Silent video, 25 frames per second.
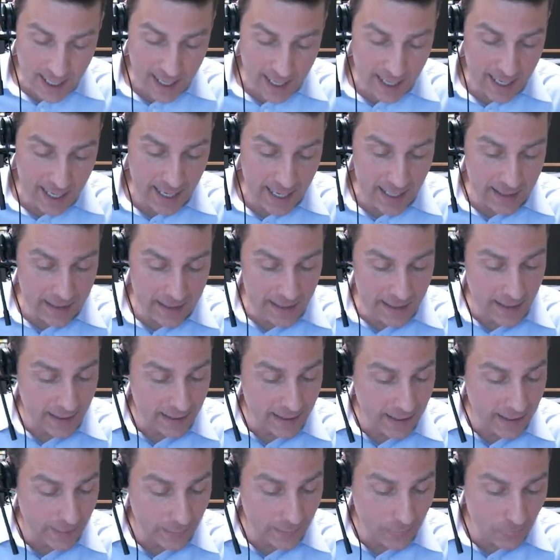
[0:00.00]
And
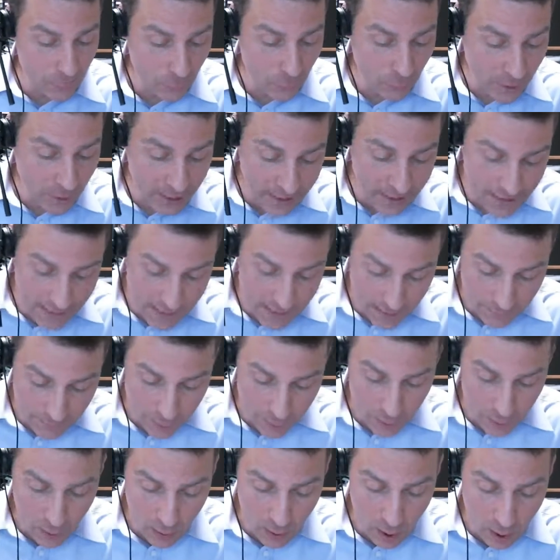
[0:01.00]
again, pretty
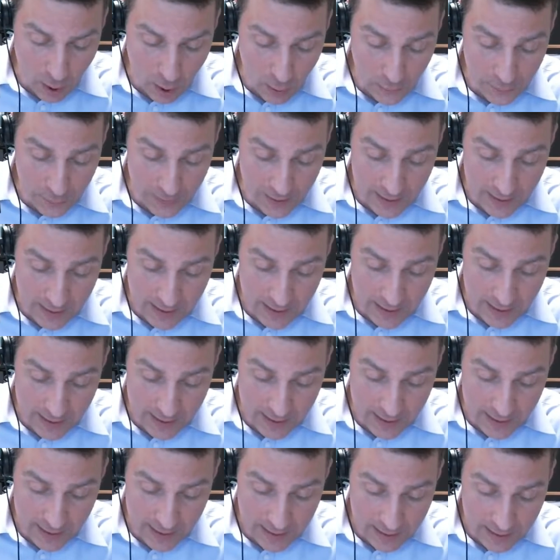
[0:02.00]
simple. All the
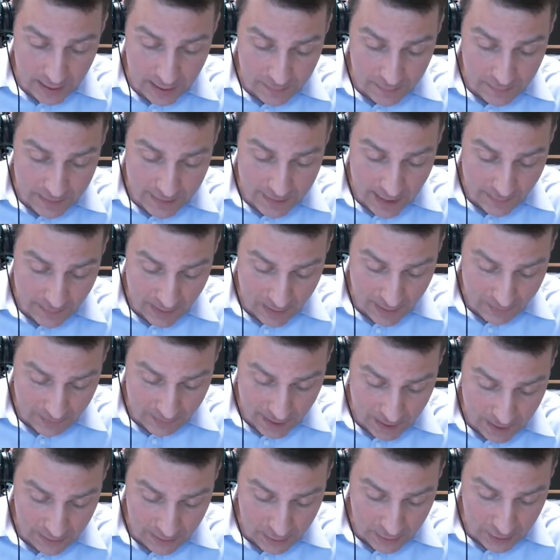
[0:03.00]
income statement and
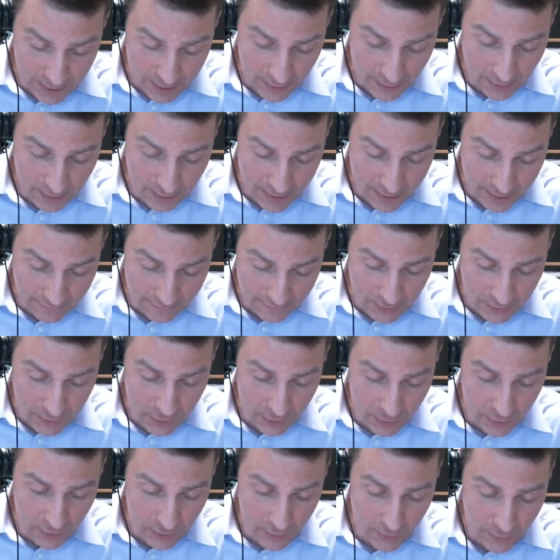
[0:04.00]
balance sheet are given
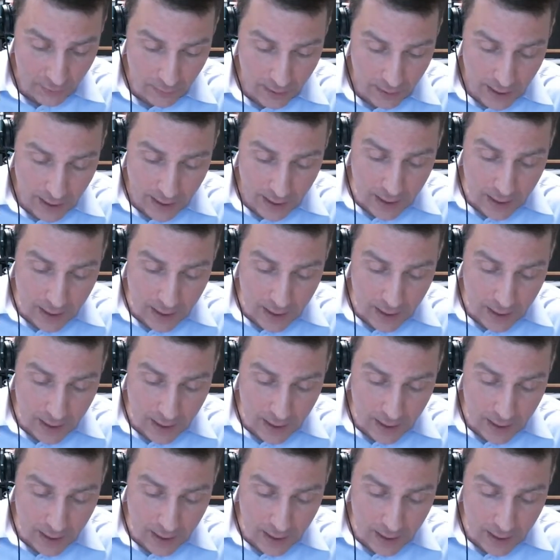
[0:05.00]
to you.